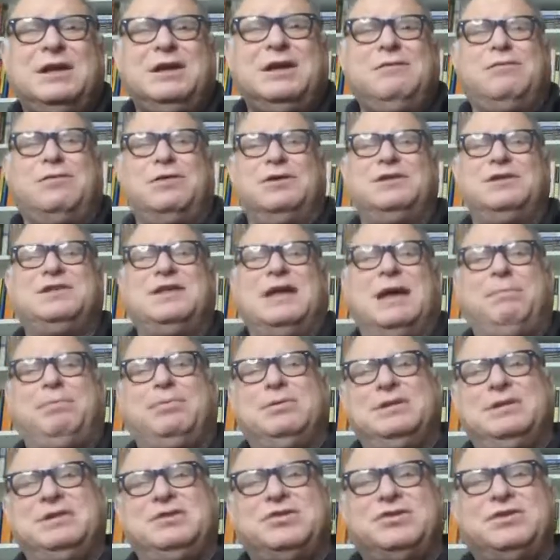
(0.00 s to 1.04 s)
For example,
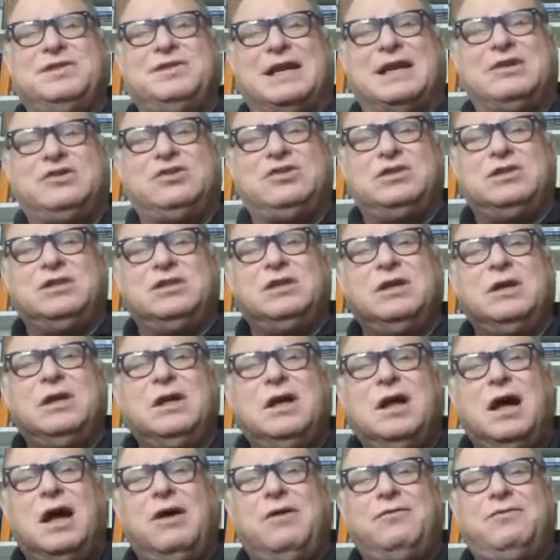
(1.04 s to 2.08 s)
the intersection
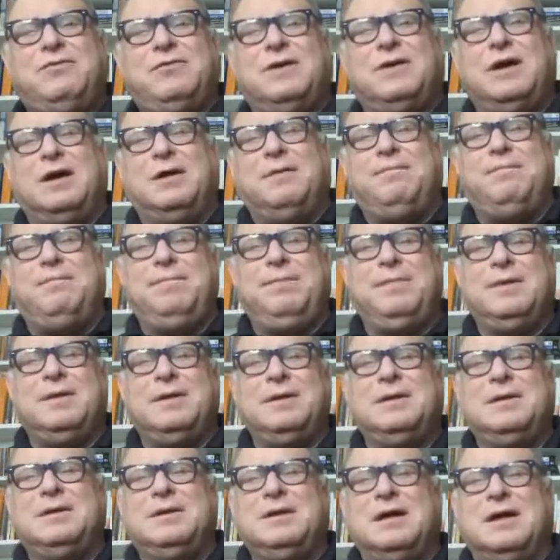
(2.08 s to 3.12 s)
of
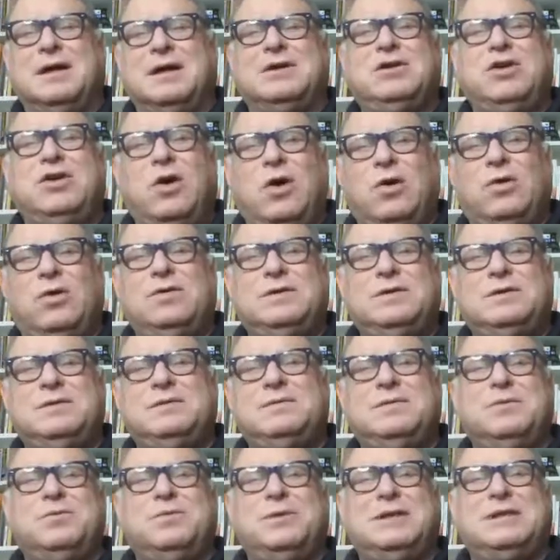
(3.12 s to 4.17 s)
a
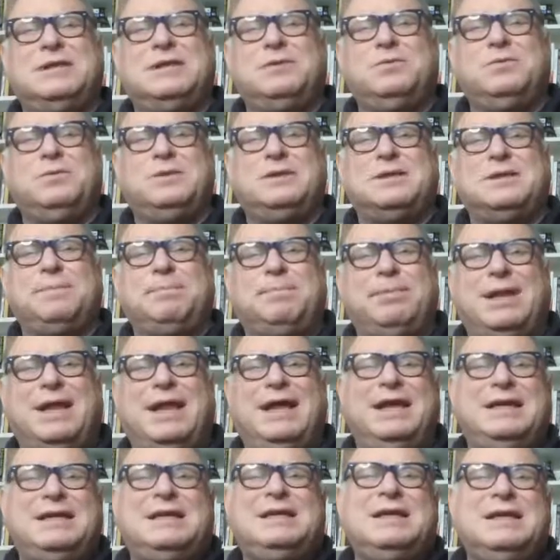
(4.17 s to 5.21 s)
cone with a
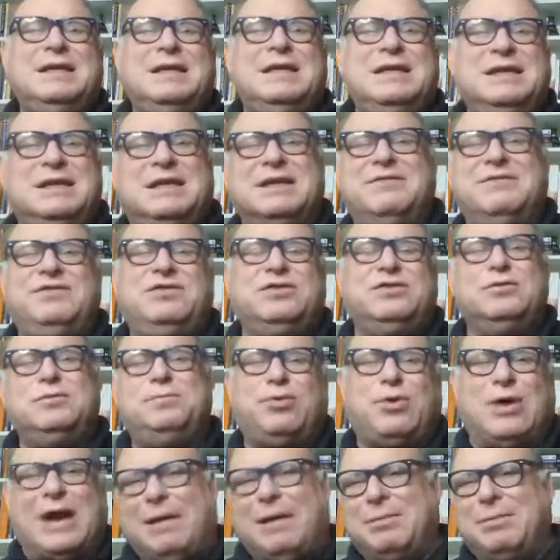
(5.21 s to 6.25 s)
plane gives you
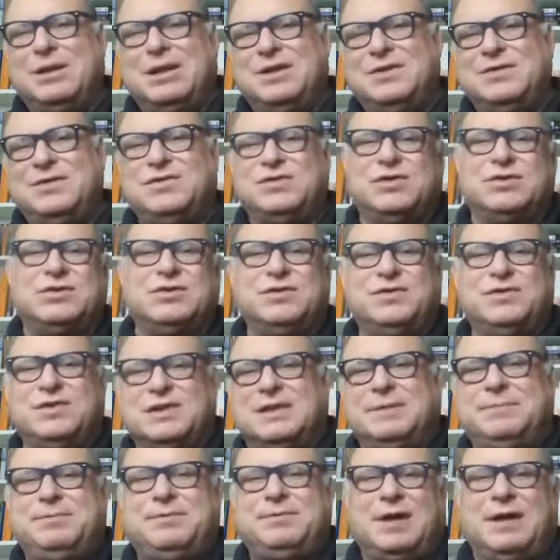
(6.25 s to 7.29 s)
parabolas, circles,
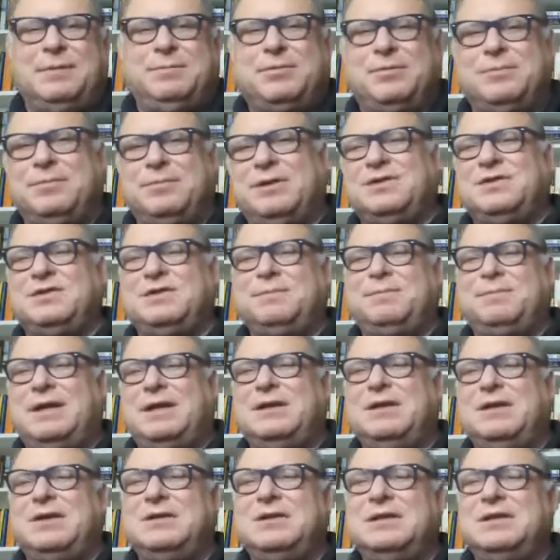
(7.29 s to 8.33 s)
ellipse, hyperbolas,
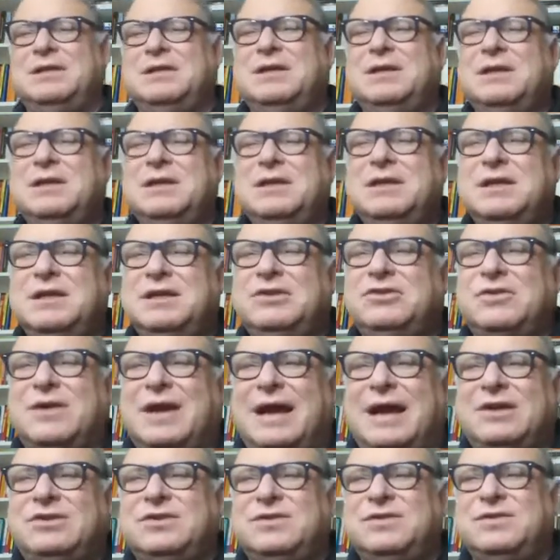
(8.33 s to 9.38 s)
depending on the
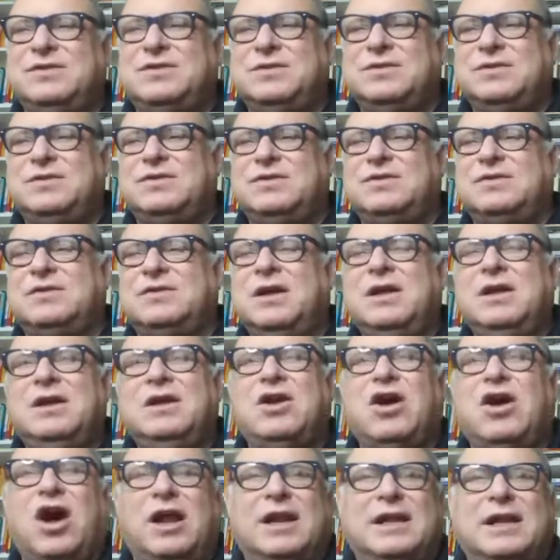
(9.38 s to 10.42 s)
interaction. So this is
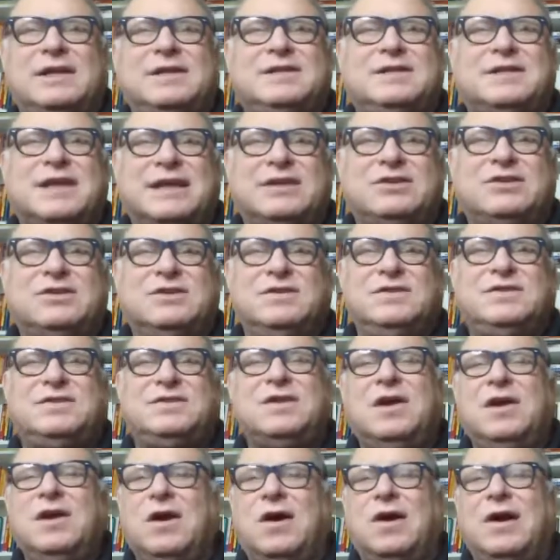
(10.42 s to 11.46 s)
conic sections
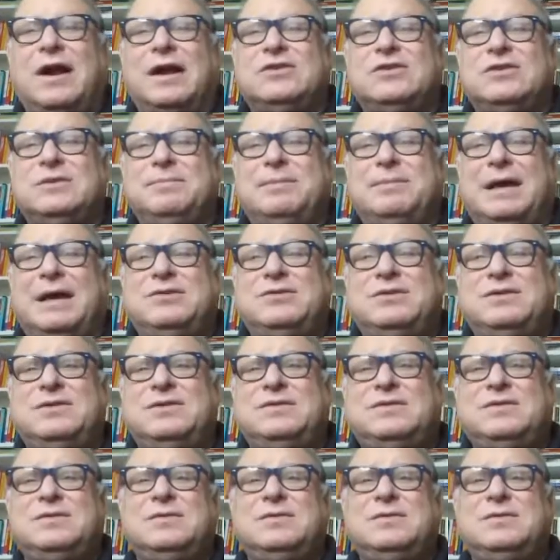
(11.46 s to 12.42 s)
are actually boundaries.